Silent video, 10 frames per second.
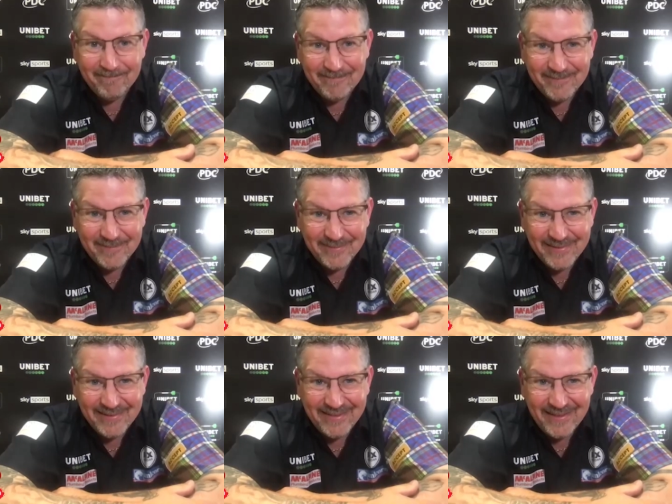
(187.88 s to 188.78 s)
on.
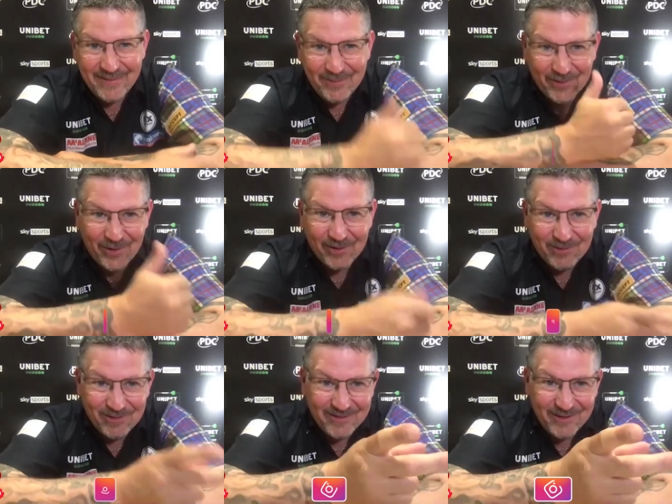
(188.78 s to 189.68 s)
We're on.
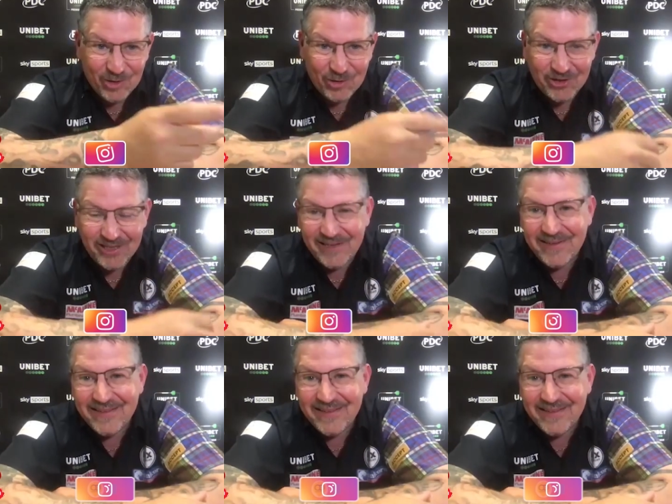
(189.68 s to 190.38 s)
Your treat.